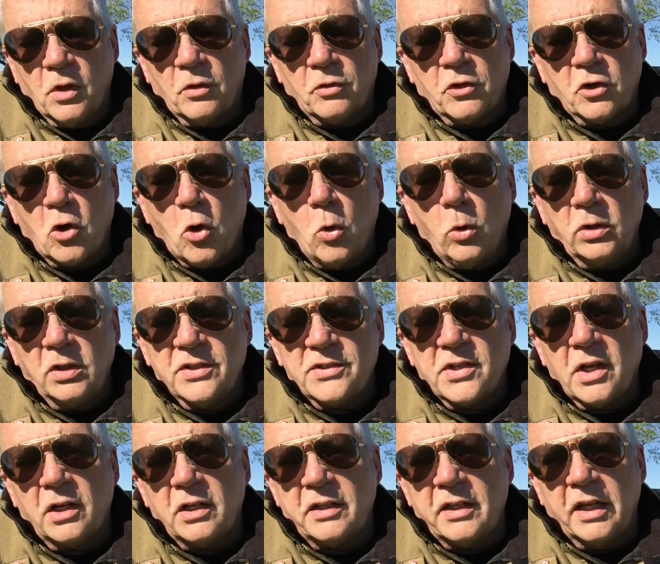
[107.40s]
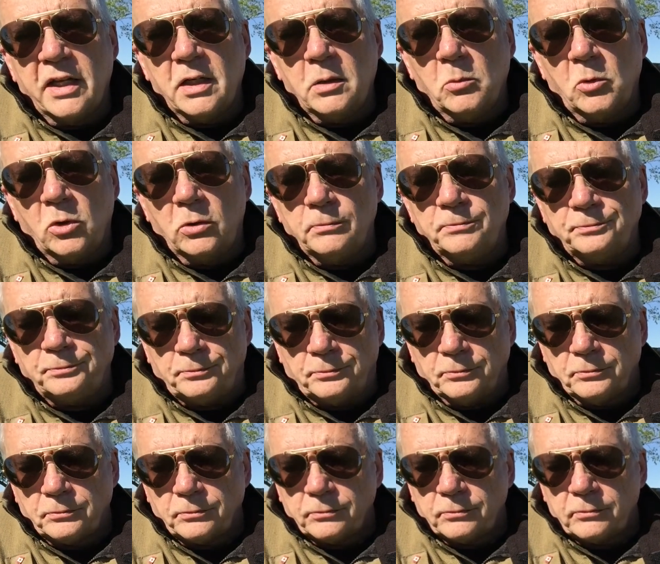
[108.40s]
The goal is unattainable.
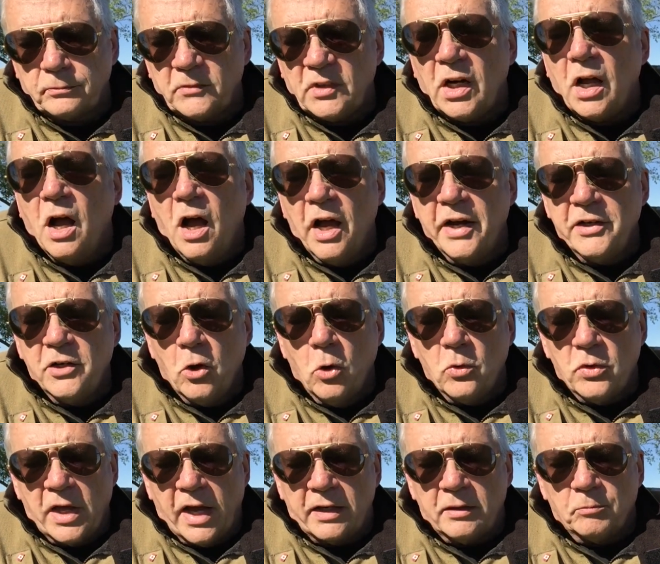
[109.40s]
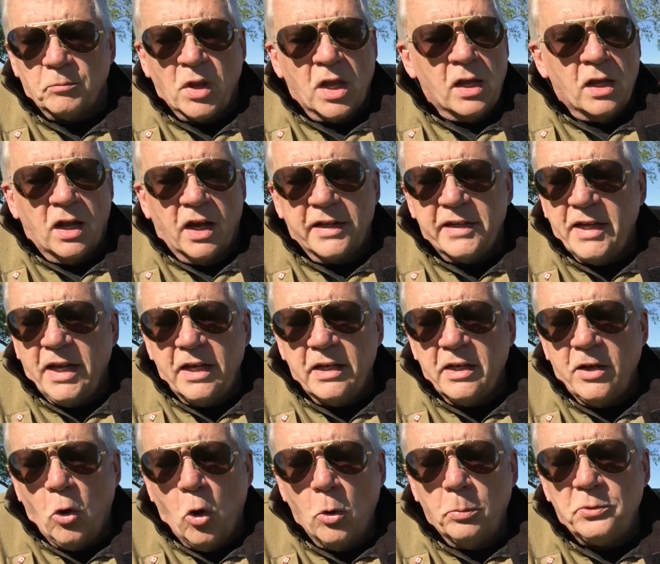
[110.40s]
I know that. I
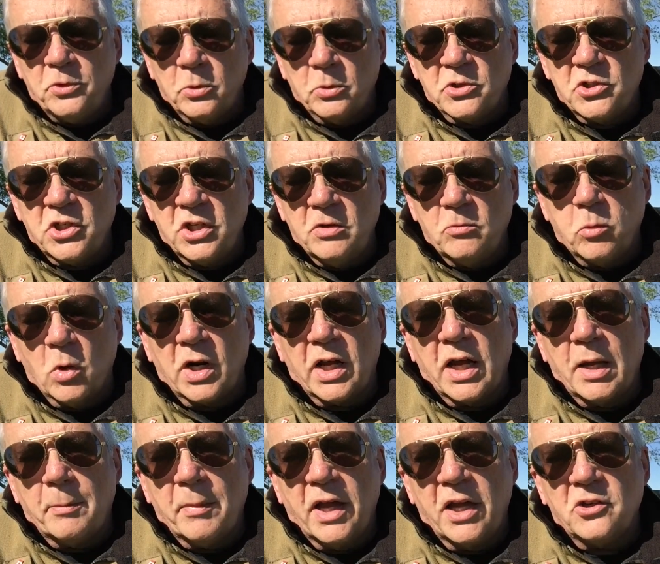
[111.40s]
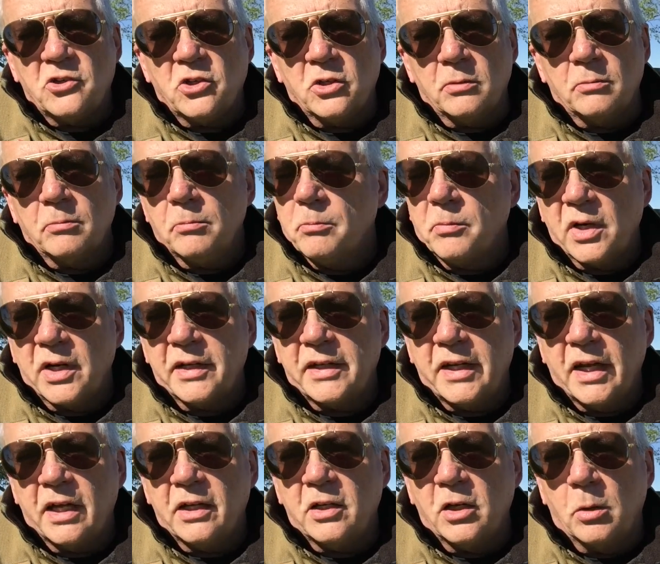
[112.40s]
can't hope to achieve what I imagine, but I
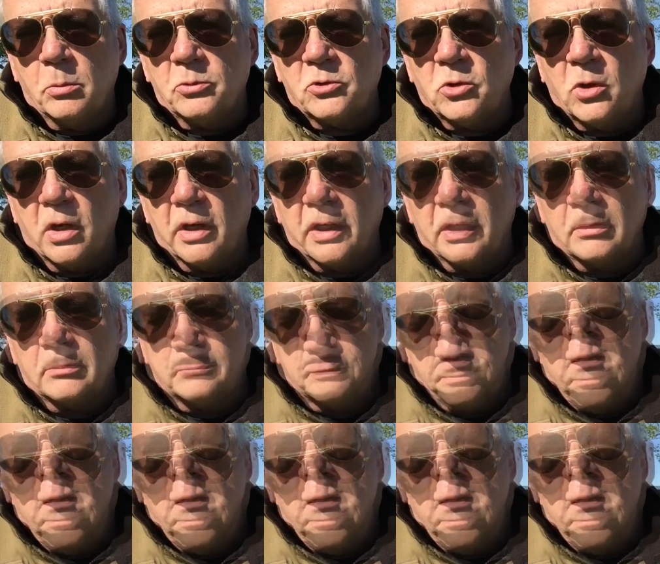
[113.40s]
can't help trying.